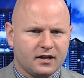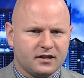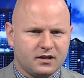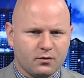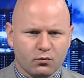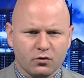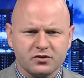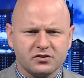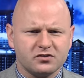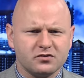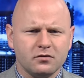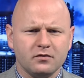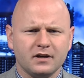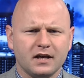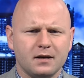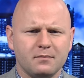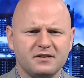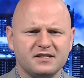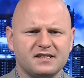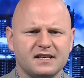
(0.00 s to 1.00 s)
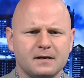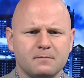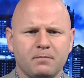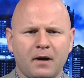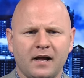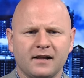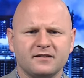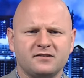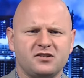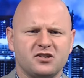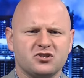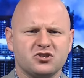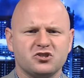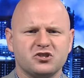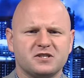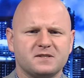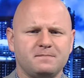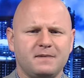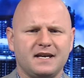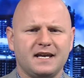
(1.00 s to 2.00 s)
then we're soon going to be seeing
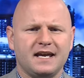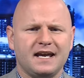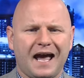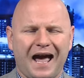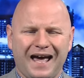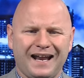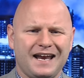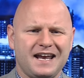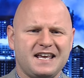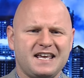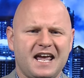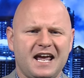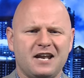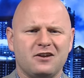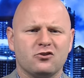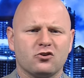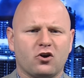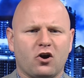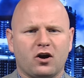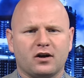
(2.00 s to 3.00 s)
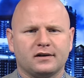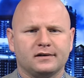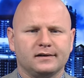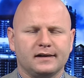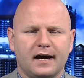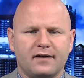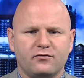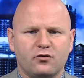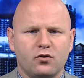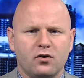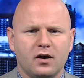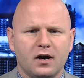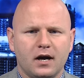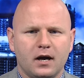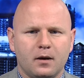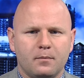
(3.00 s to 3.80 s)
politicians speaking at a kindergarten level